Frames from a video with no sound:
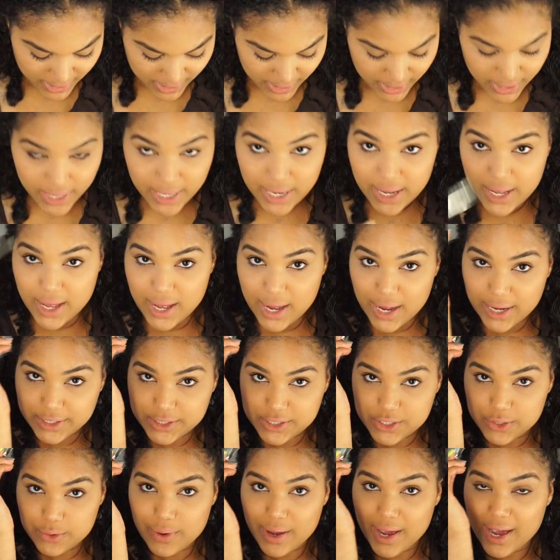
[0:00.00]
thing
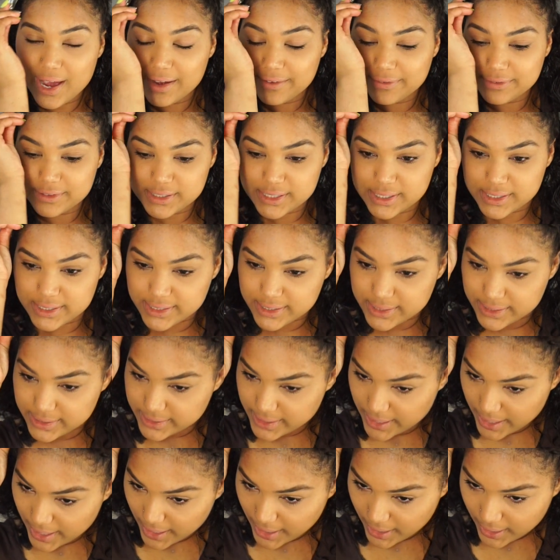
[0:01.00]
I do have to
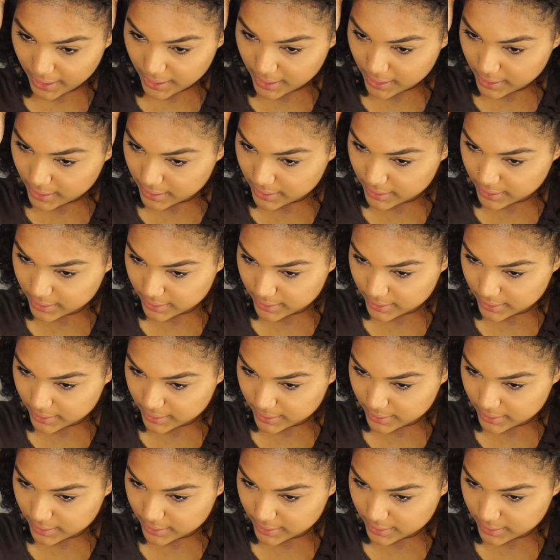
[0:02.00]
say